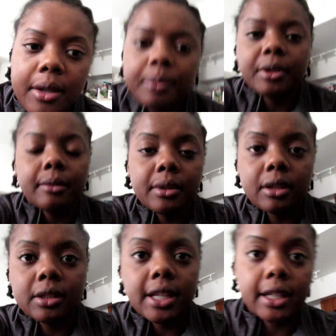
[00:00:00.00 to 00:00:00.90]
But I'm
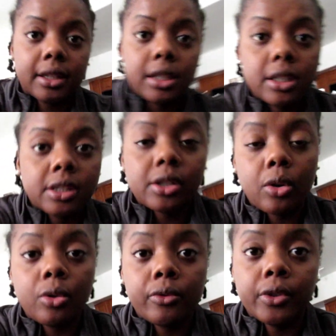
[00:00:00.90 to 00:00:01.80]
going to take these
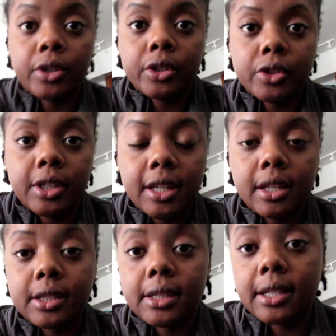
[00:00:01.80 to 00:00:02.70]
over to
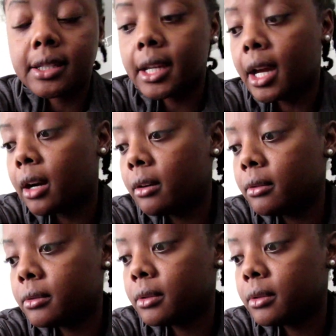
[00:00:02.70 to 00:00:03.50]
get sent out.